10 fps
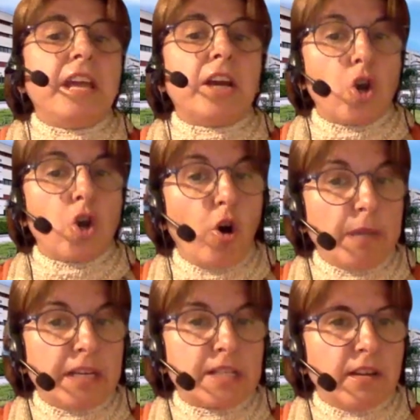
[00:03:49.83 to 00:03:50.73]

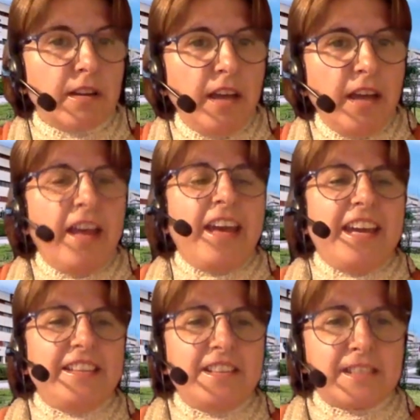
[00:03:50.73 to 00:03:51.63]
economics.
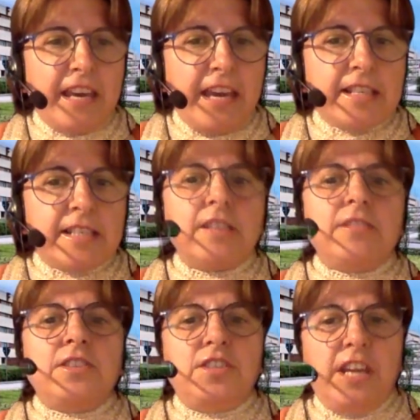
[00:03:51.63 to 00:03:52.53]
In this case,
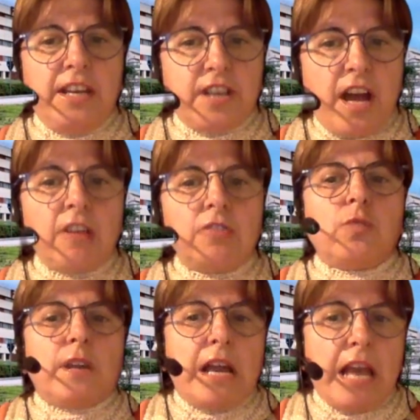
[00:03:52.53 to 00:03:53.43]
the data
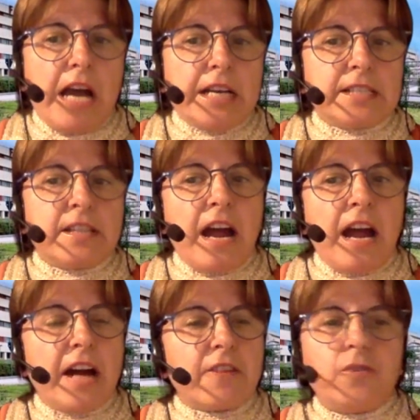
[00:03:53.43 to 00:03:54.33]
to analyze
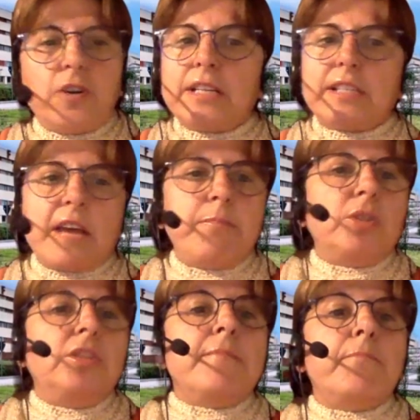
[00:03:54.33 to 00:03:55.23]
are, for example,
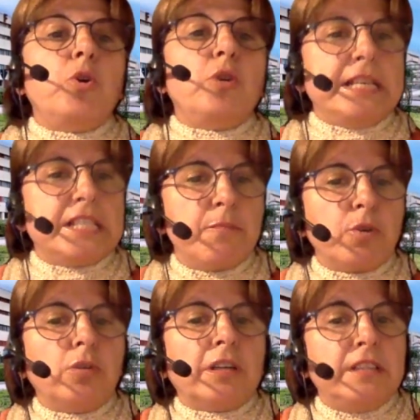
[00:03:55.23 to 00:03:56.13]
the employees'
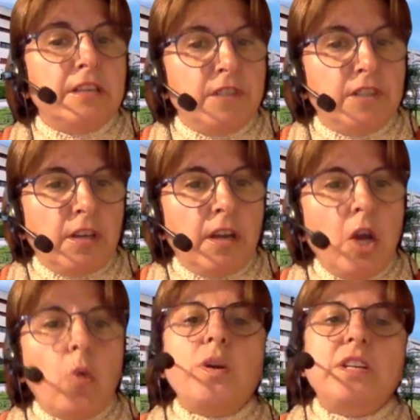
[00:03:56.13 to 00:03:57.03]
productivity
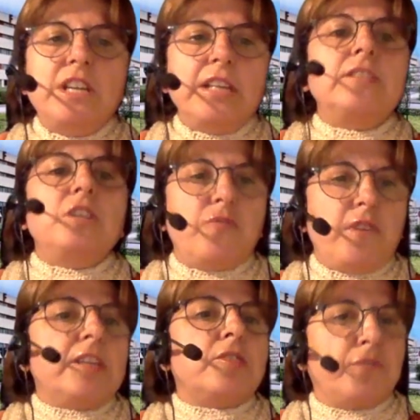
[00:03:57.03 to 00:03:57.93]
within
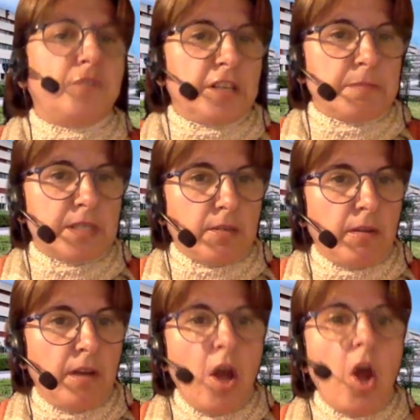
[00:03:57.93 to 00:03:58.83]
different firms.
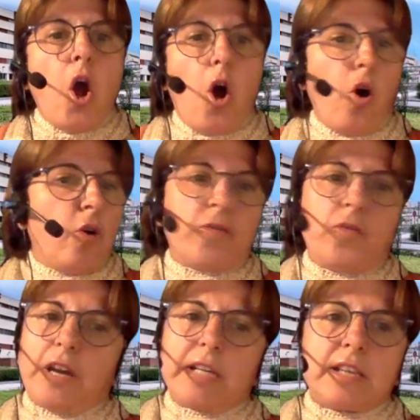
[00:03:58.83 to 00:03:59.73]
Or,
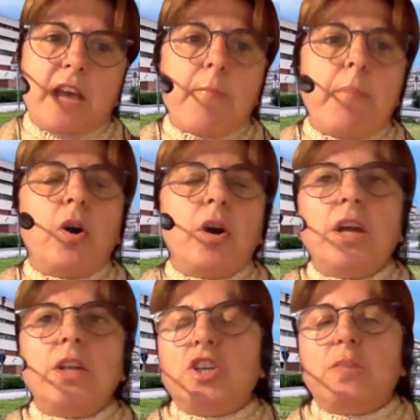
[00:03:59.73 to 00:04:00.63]
for example,
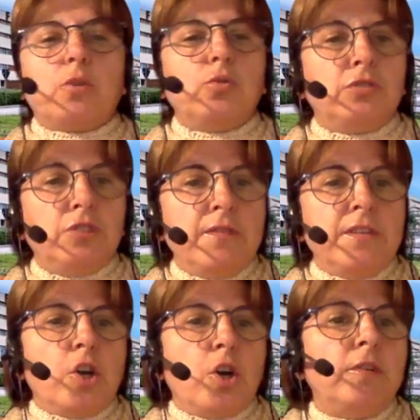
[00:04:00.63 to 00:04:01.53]
the
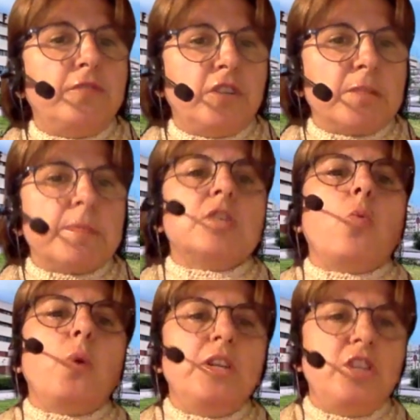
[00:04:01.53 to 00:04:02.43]
productivity of firms
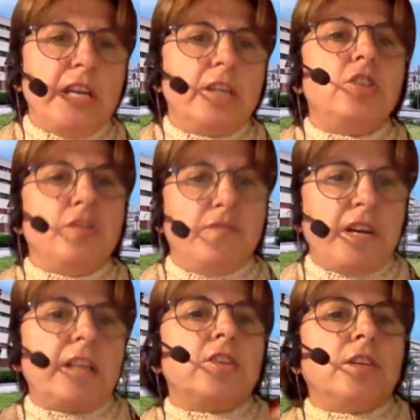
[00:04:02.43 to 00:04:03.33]
within different